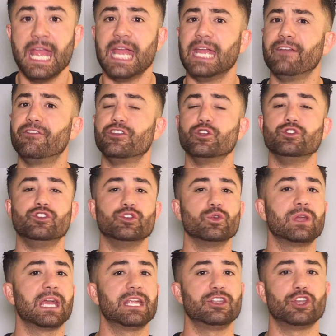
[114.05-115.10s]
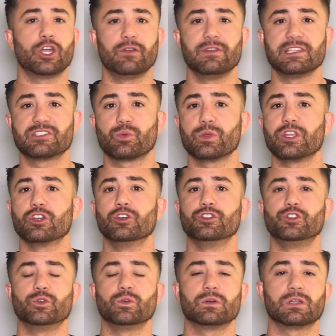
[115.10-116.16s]
if you do get nervous when you go
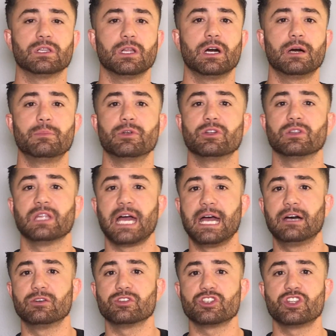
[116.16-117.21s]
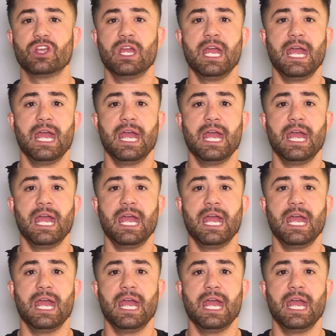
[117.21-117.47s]
to a club or a lounge